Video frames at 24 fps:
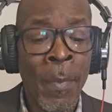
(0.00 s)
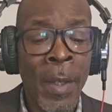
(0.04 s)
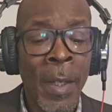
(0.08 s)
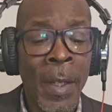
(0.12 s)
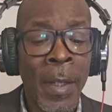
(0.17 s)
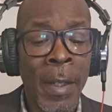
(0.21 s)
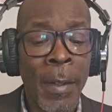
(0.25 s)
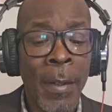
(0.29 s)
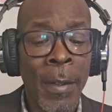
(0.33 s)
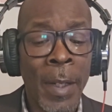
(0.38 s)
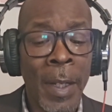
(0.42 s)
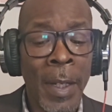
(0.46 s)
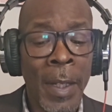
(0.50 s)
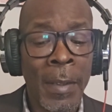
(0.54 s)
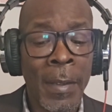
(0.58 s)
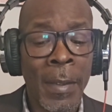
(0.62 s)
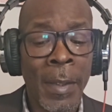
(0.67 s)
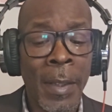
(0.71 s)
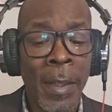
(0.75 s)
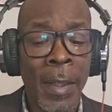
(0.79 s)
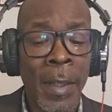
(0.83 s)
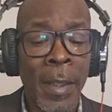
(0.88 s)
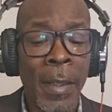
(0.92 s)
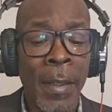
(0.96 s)
and they're, like I
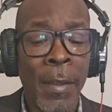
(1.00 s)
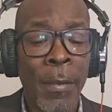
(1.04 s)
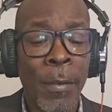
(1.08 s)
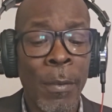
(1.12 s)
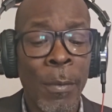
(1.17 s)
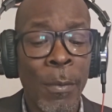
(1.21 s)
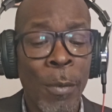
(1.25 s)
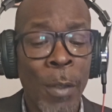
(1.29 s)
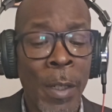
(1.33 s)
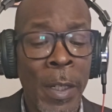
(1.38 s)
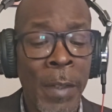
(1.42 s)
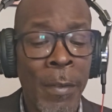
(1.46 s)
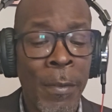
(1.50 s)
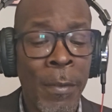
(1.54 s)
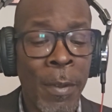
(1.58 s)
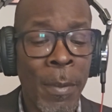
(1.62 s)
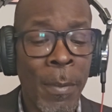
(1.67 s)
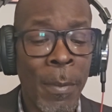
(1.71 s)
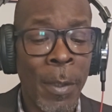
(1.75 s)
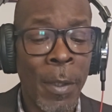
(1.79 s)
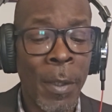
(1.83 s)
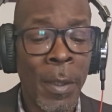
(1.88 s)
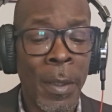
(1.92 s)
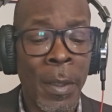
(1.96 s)
said, they range
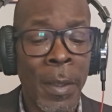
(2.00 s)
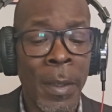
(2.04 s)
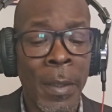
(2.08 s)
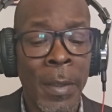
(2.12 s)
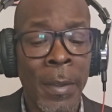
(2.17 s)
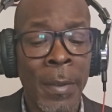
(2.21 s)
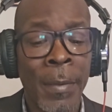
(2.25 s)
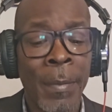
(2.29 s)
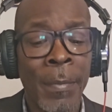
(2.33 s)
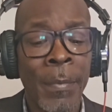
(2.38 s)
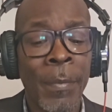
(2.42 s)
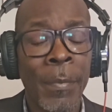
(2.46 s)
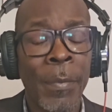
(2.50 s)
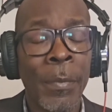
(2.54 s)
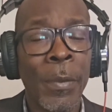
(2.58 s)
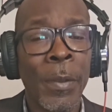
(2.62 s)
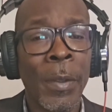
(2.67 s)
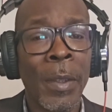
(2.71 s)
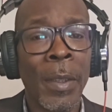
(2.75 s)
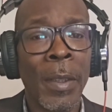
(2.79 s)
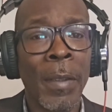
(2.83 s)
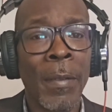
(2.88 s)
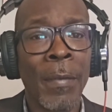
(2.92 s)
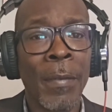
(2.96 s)
from
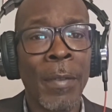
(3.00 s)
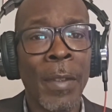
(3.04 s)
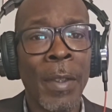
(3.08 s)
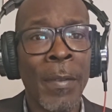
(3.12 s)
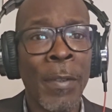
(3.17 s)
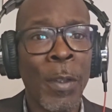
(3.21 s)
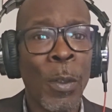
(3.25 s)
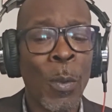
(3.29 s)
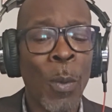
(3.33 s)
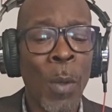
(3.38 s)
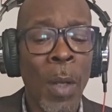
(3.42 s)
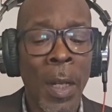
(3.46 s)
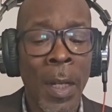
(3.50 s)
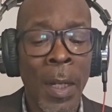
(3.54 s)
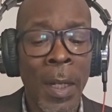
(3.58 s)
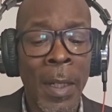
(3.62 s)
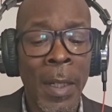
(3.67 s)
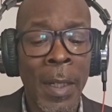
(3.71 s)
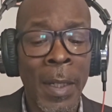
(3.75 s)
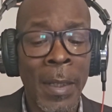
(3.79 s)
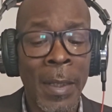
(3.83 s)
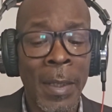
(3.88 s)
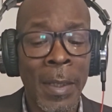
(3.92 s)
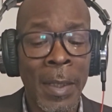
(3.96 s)
different
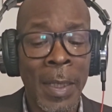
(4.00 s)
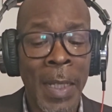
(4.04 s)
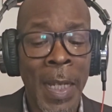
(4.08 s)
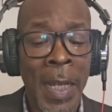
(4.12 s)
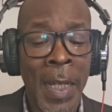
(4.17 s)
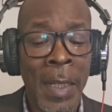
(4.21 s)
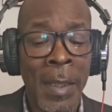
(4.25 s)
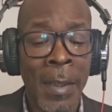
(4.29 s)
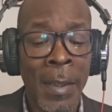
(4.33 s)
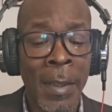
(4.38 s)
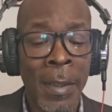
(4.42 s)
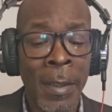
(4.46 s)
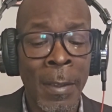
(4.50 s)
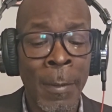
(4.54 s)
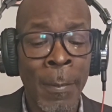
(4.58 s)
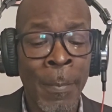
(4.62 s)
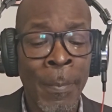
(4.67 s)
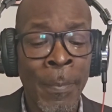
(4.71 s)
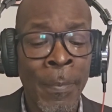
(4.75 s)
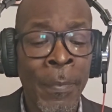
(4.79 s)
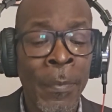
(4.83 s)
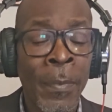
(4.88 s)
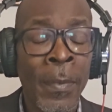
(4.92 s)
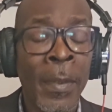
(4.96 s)
quality and sizes.
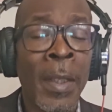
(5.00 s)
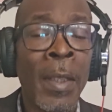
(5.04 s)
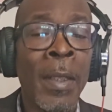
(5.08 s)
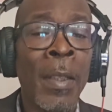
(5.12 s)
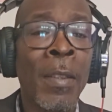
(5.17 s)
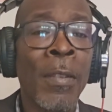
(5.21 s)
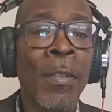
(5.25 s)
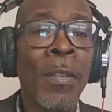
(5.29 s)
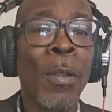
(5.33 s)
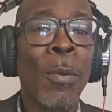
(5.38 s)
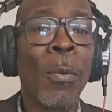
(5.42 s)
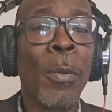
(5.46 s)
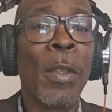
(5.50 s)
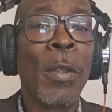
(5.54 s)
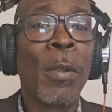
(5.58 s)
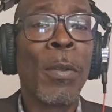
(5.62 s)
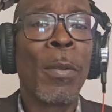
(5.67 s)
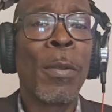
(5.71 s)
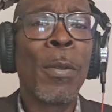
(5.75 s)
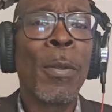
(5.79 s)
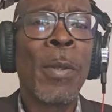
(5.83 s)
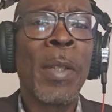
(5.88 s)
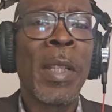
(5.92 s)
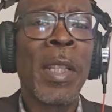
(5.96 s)
So when you
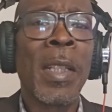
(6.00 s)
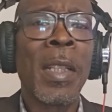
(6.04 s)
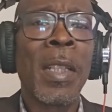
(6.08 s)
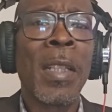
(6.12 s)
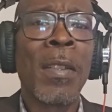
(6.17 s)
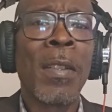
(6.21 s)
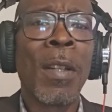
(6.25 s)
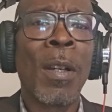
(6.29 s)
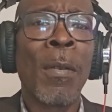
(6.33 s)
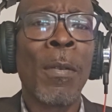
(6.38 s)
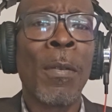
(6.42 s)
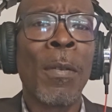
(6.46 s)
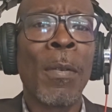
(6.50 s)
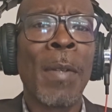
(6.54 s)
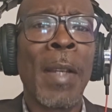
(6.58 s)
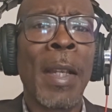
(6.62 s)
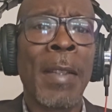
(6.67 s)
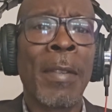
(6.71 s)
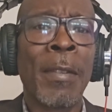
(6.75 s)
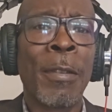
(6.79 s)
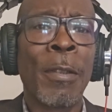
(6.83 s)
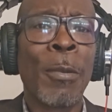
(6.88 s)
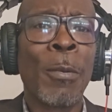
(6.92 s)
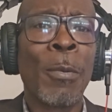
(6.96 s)
do get these off the
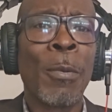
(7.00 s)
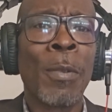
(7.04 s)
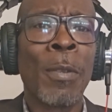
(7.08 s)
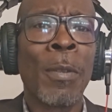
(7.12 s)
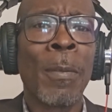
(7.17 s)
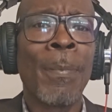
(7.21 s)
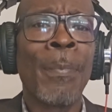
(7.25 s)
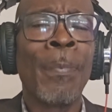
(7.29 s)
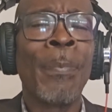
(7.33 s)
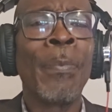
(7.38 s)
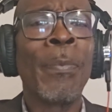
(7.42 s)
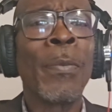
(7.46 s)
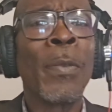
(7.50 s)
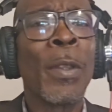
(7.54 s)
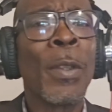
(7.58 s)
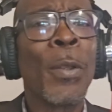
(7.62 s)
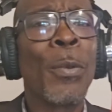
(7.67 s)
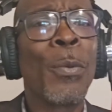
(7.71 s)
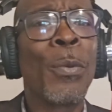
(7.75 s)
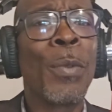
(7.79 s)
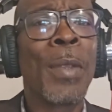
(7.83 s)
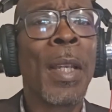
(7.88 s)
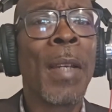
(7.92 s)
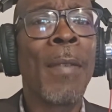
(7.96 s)
rack suits,
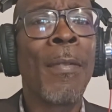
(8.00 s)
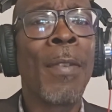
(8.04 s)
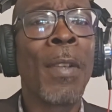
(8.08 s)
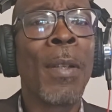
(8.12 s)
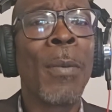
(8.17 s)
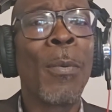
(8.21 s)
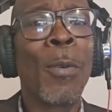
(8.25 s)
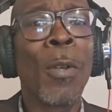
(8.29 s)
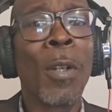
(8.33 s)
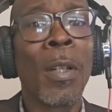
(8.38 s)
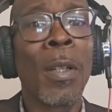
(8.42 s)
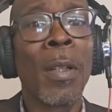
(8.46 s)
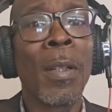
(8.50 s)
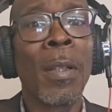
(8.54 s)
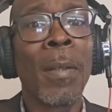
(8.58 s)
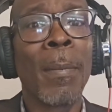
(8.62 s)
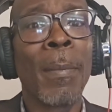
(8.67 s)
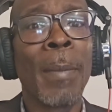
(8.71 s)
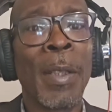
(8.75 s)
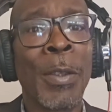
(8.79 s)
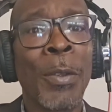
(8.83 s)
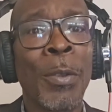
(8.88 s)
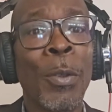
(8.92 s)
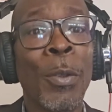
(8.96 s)
you definitely want to
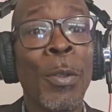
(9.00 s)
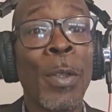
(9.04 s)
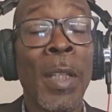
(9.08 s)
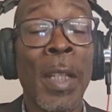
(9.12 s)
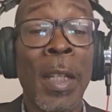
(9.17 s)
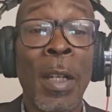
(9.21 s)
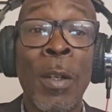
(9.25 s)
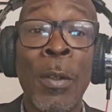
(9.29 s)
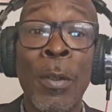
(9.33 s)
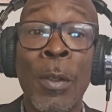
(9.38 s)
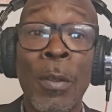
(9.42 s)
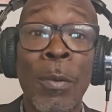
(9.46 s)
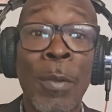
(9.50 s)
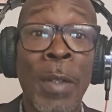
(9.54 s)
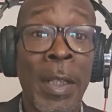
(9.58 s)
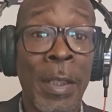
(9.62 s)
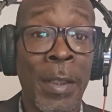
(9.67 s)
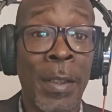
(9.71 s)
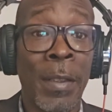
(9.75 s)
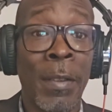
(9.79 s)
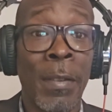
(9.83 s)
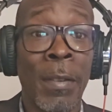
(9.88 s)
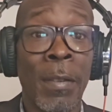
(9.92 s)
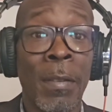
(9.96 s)
make sure you get
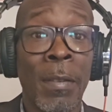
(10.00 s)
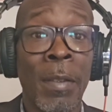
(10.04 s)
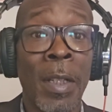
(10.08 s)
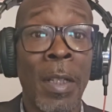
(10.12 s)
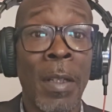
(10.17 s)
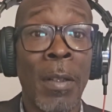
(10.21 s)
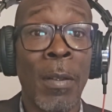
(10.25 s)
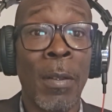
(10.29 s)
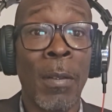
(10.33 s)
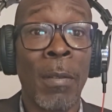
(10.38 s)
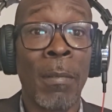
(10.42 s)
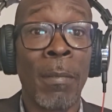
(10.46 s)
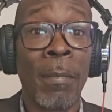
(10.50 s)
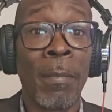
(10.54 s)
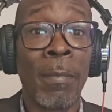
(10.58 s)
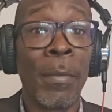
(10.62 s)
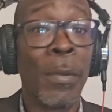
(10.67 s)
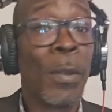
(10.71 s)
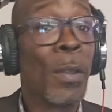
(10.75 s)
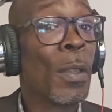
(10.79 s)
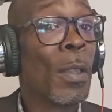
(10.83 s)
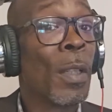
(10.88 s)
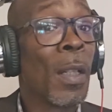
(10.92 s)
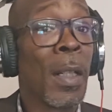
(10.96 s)
alterations done on them.
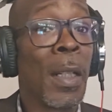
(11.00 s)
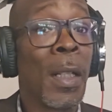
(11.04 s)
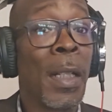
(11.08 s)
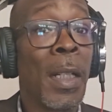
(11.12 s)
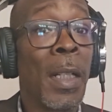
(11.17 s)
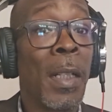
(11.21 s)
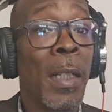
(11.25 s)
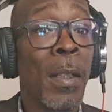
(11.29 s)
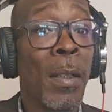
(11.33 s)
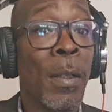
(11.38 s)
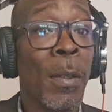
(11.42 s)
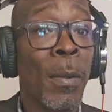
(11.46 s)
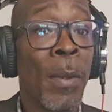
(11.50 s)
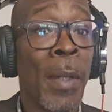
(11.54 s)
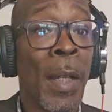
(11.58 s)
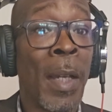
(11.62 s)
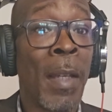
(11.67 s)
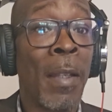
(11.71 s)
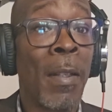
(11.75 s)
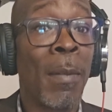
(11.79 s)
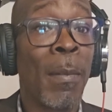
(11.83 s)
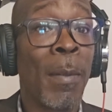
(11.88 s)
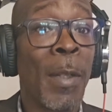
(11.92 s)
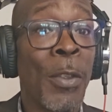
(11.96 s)
You're going to need to do
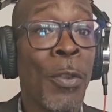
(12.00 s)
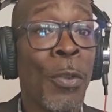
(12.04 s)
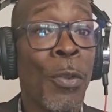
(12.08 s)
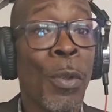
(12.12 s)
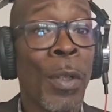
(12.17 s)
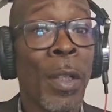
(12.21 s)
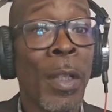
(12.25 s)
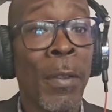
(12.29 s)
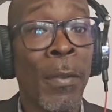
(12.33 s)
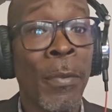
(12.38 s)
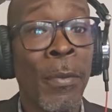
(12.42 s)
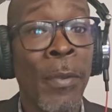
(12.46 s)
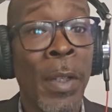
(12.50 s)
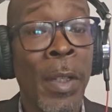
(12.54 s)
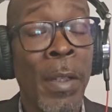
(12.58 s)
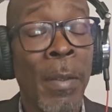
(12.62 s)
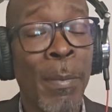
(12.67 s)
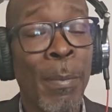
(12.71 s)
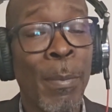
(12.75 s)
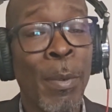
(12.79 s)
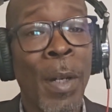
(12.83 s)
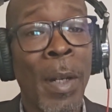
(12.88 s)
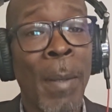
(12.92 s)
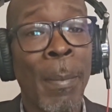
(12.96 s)
that to make sure they're
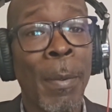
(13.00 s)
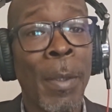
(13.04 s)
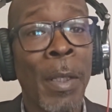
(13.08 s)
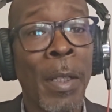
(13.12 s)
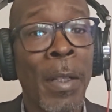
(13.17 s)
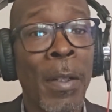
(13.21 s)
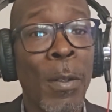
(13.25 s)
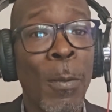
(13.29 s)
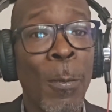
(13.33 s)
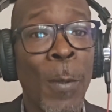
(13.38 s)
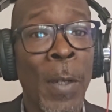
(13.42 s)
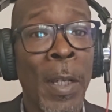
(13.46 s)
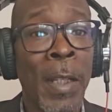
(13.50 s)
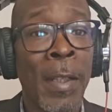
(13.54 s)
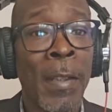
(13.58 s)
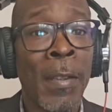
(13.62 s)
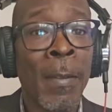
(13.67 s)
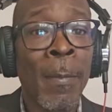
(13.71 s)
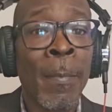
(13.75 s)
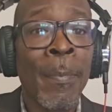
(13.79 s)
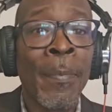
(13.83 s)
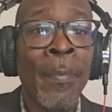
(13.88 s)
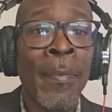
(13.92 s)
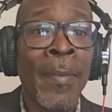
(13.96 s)
fitting properly in the waist,